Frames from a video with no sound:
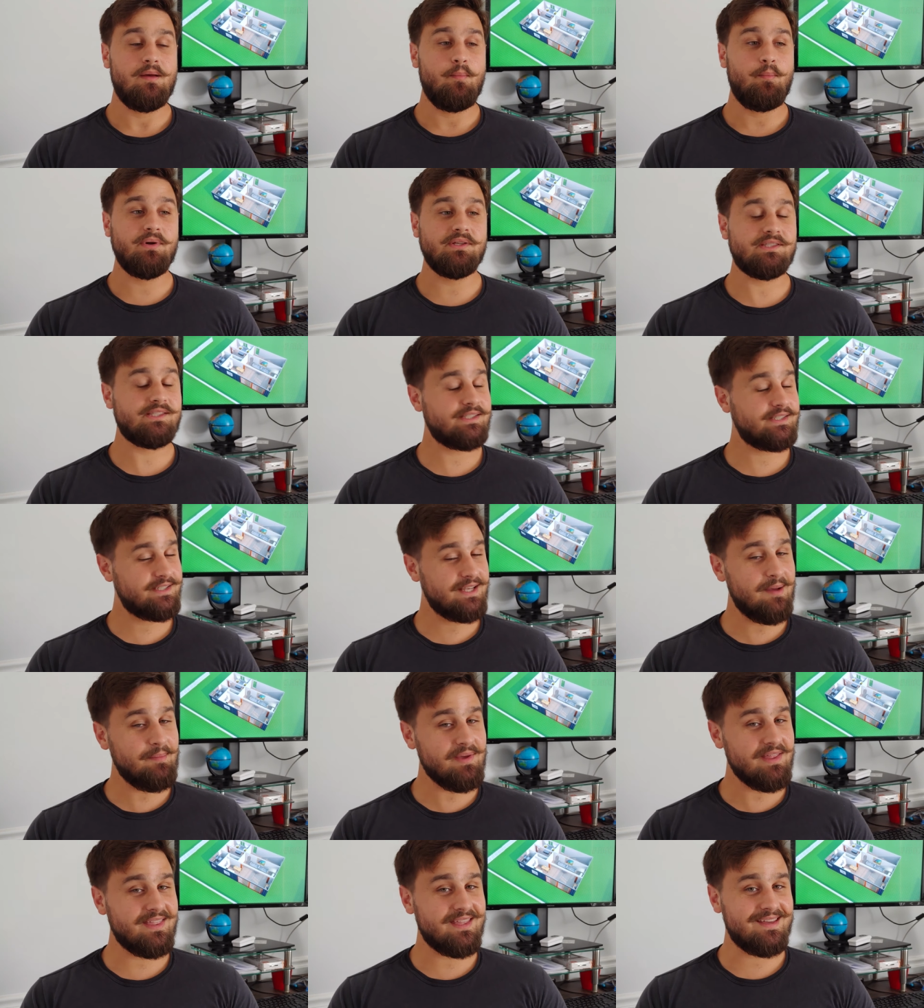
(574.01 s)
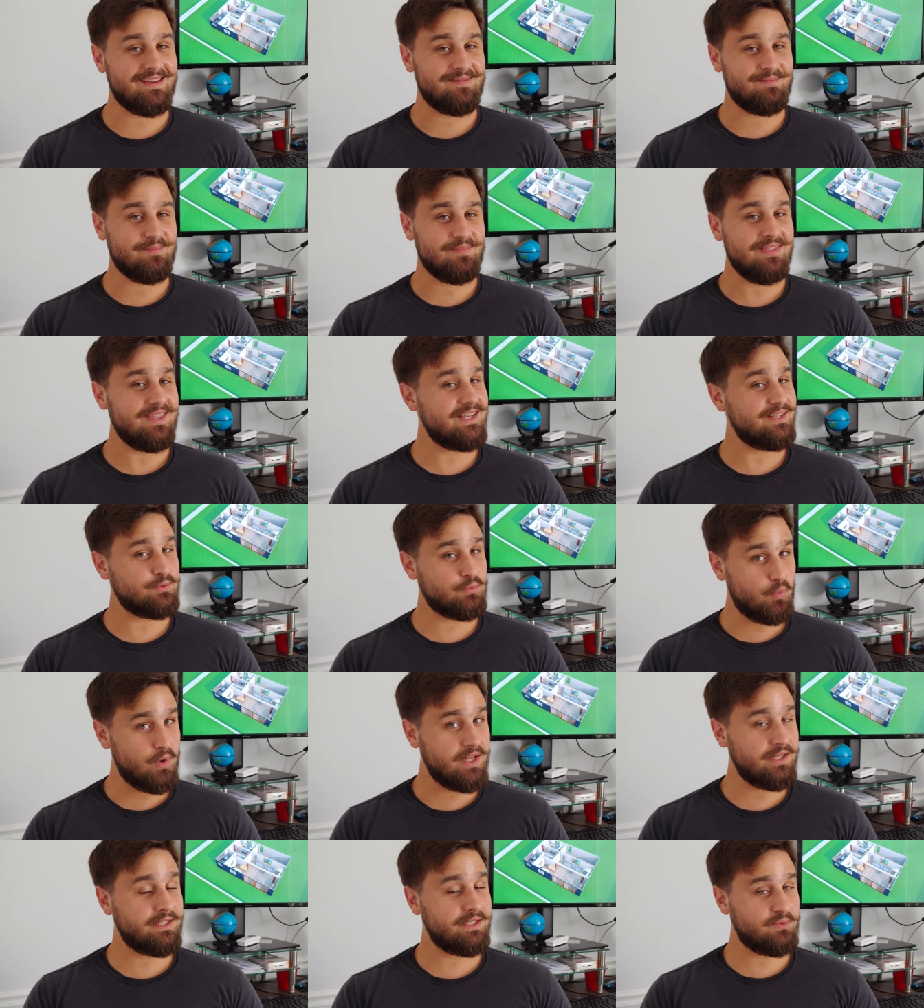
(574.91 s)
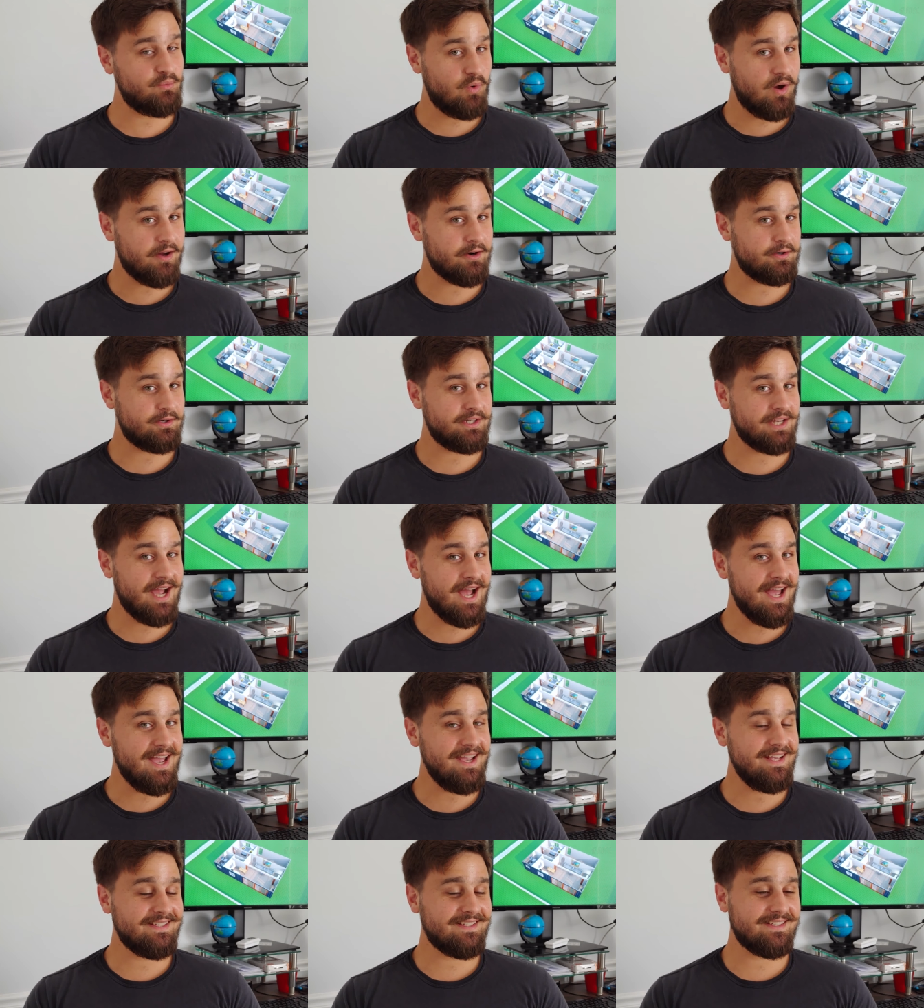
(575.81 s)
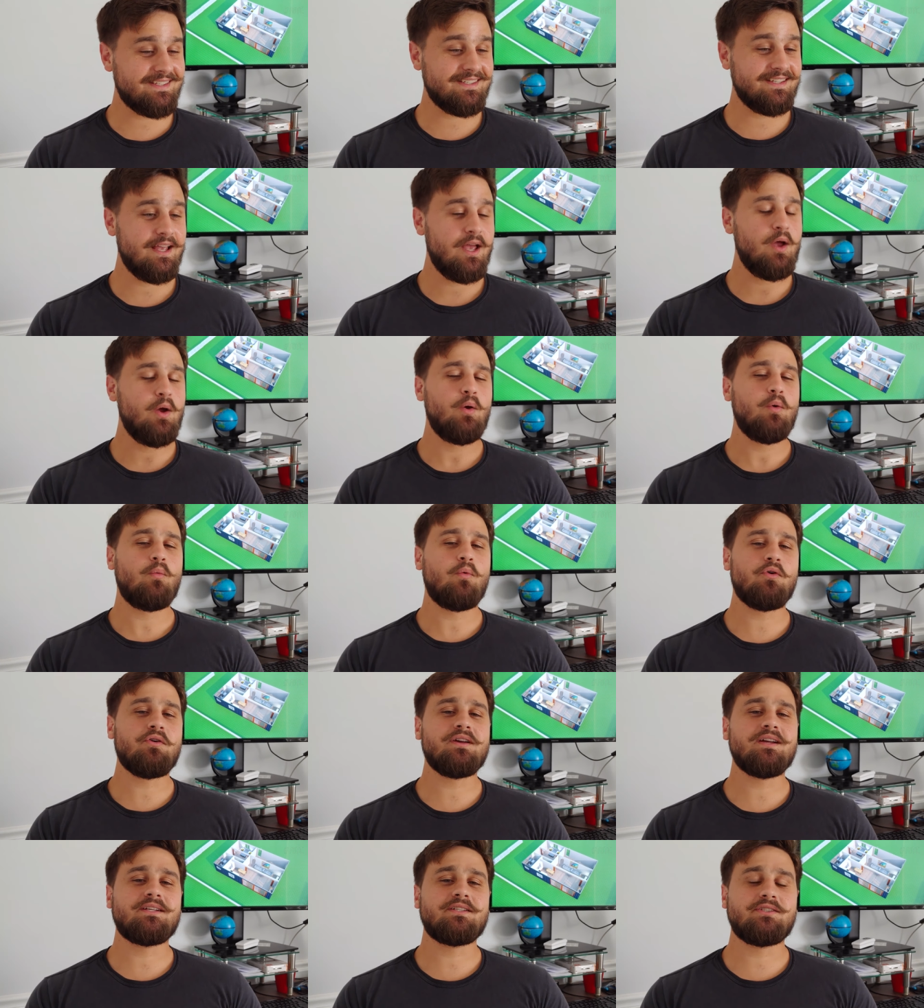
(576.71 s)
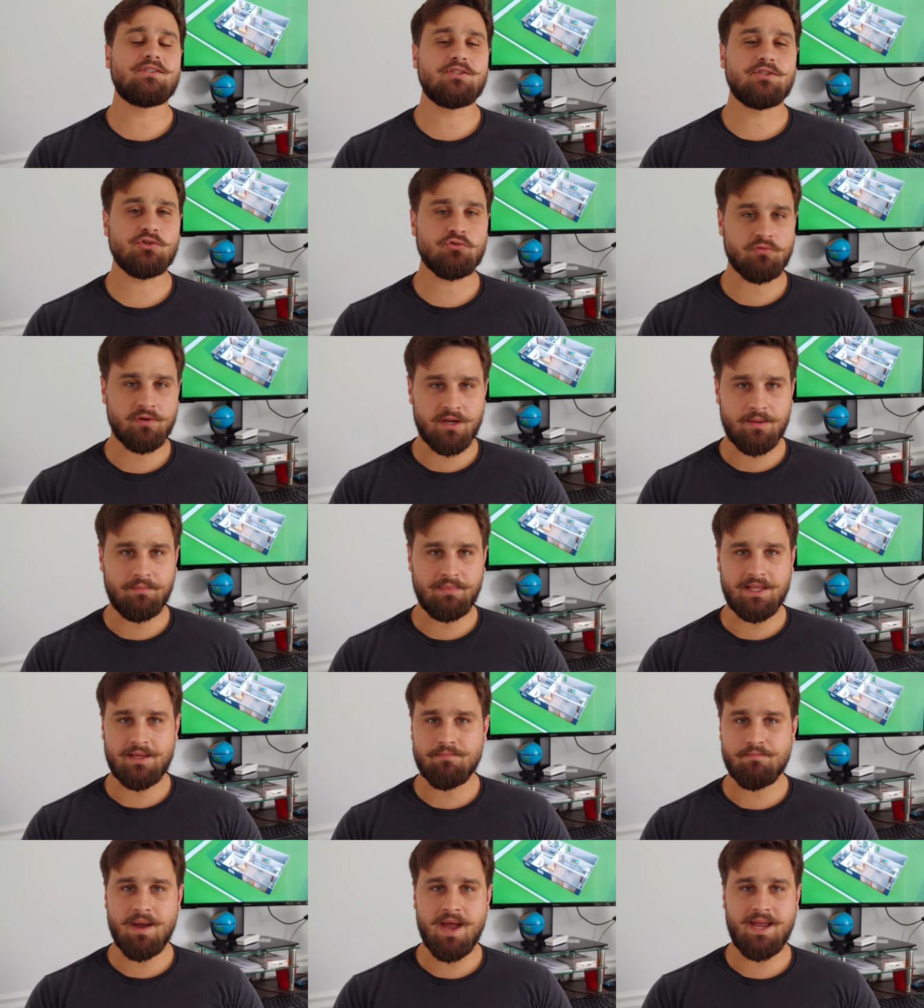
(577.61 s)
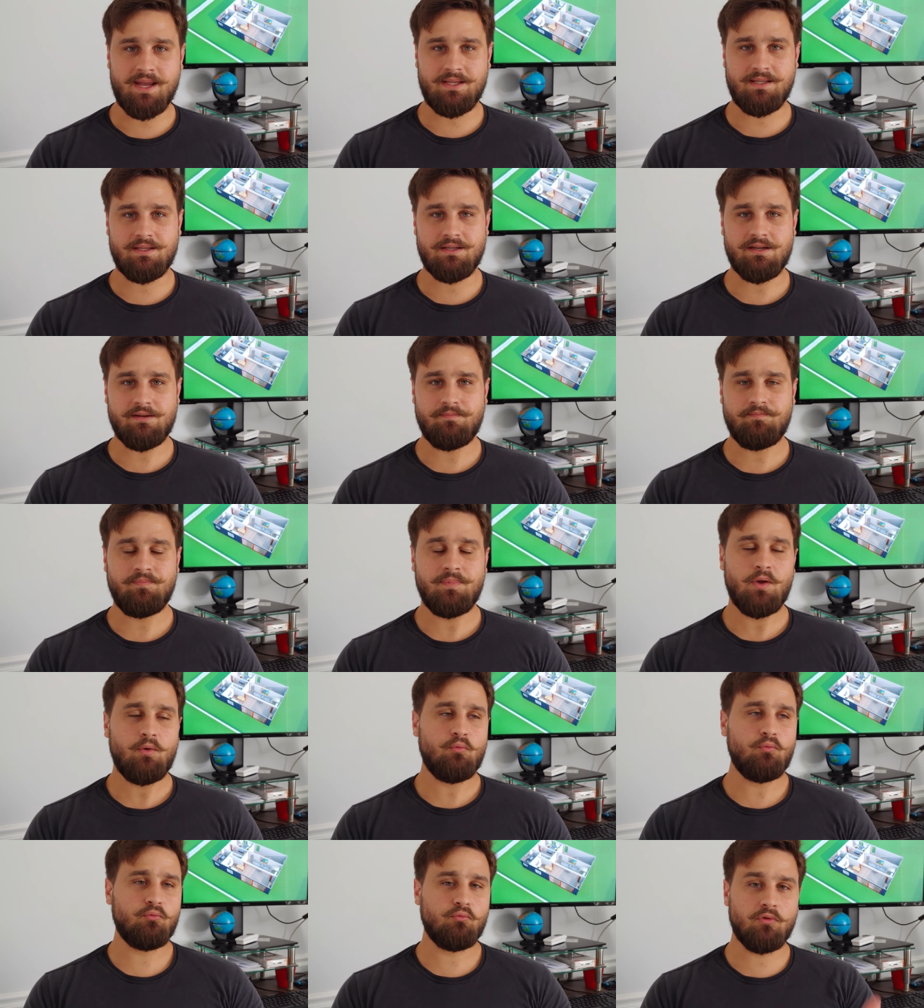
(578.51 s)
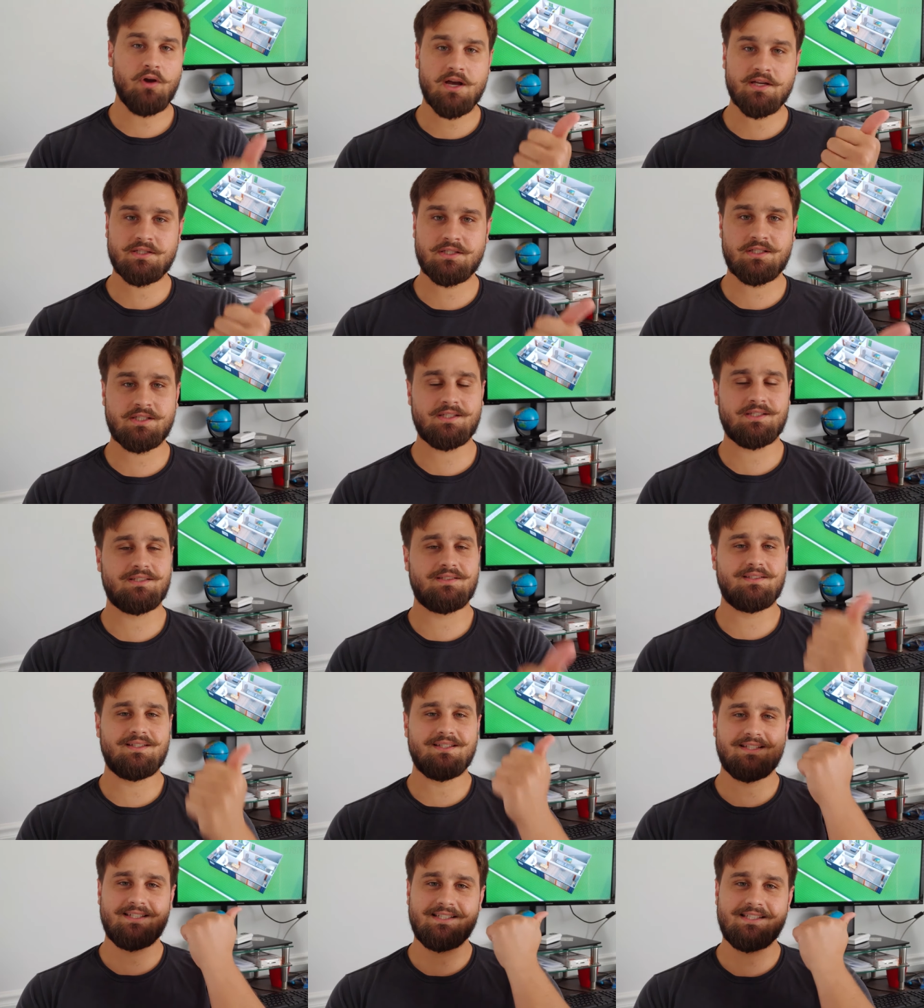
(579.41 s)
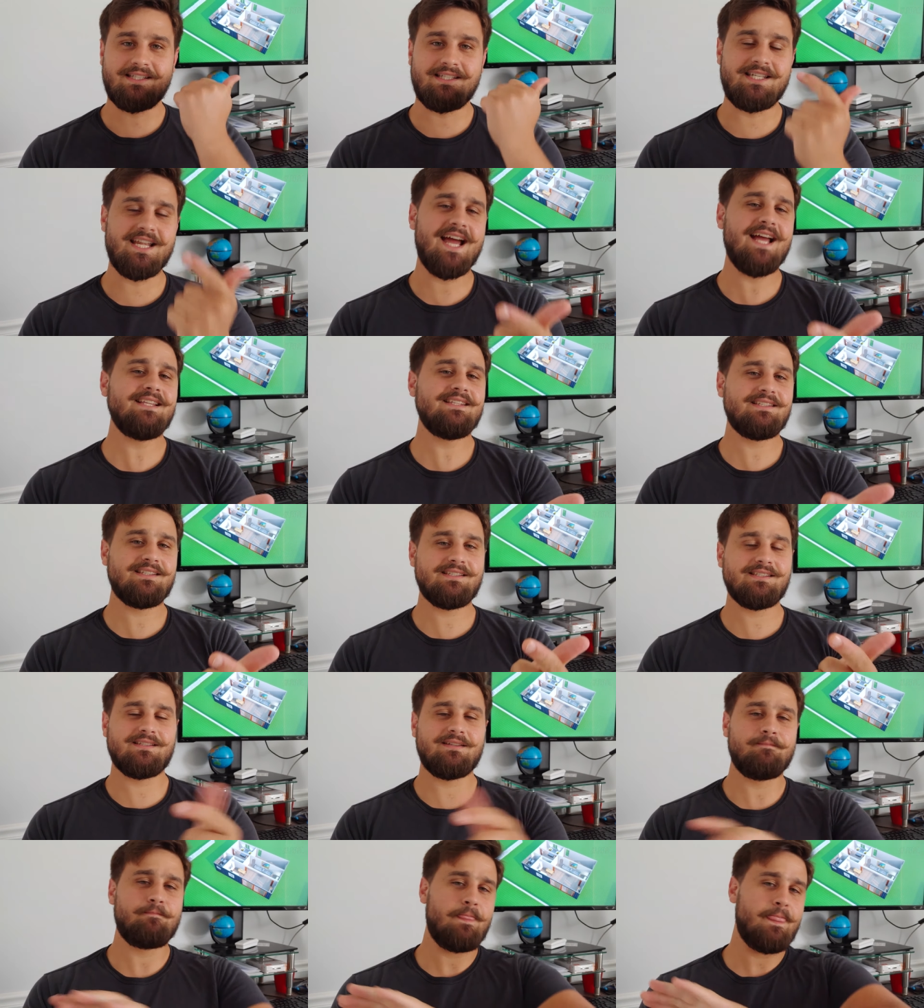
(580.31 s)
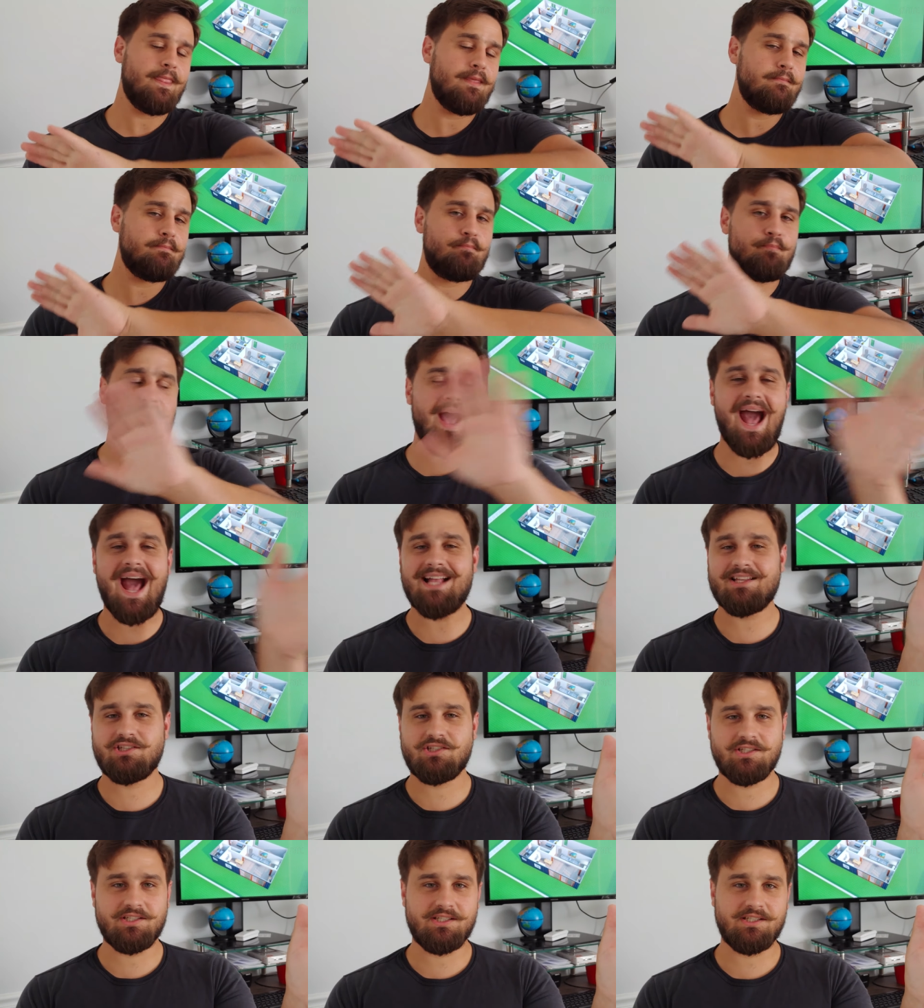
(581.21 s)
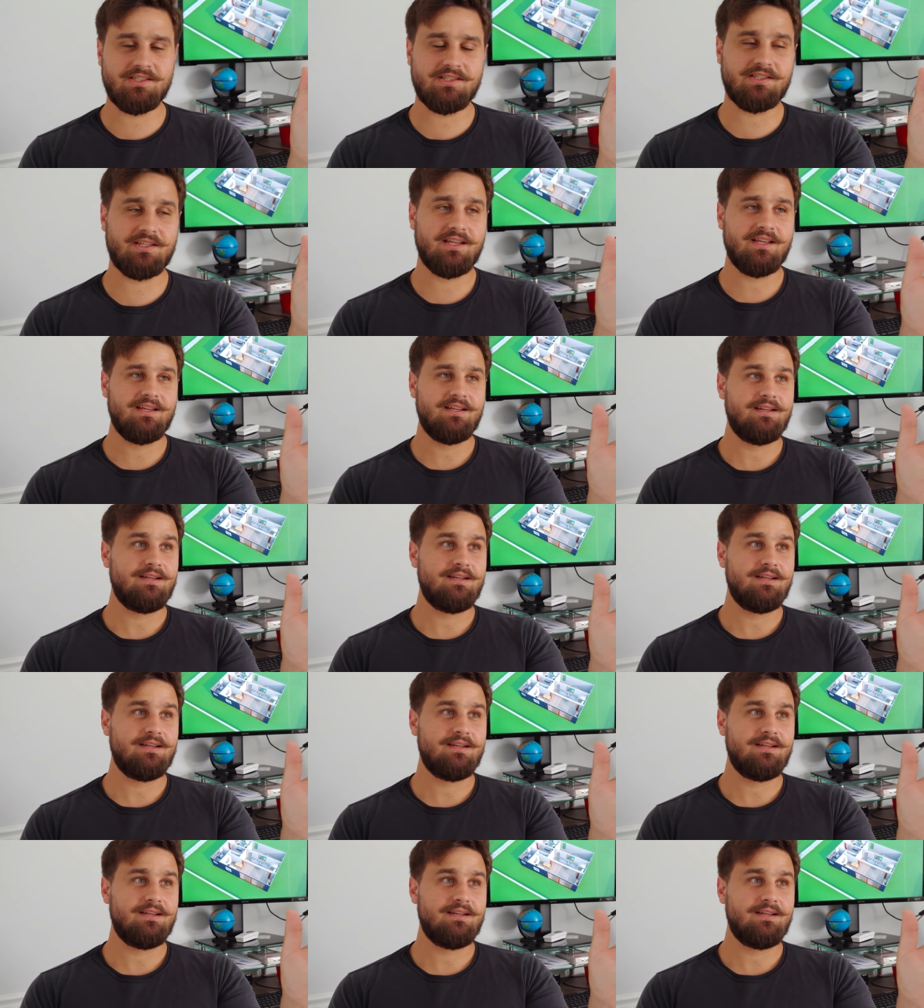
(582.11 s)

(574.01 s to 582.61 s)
but some of them, these wind and water tights, were extremely banged up. Rusts, dents, patches.